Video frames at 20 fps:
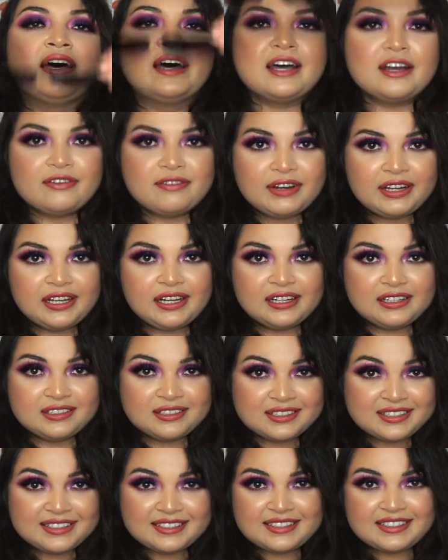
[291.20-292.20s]
Alright y'all,
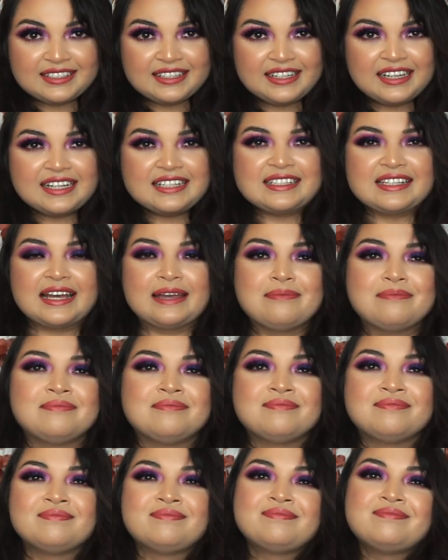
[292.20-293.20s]
till next time.
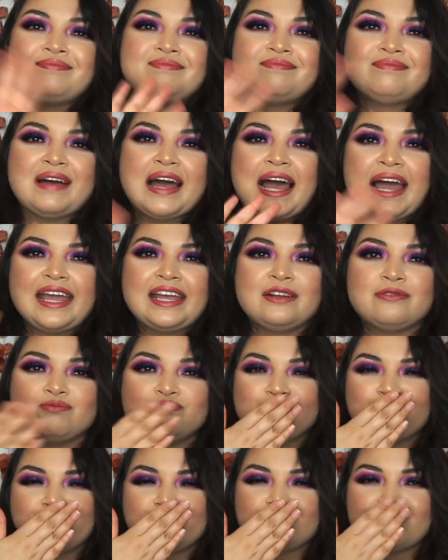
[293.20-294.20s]
Bye.
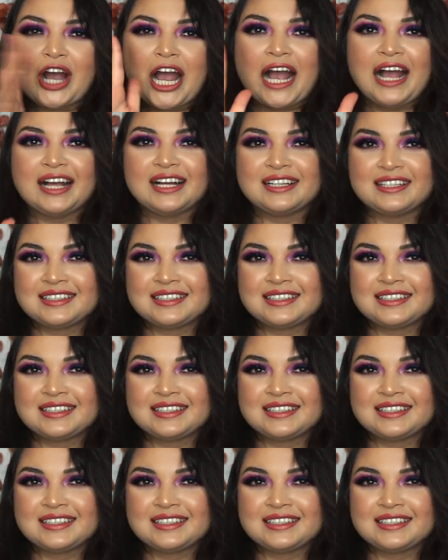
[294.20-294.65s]
Mwah.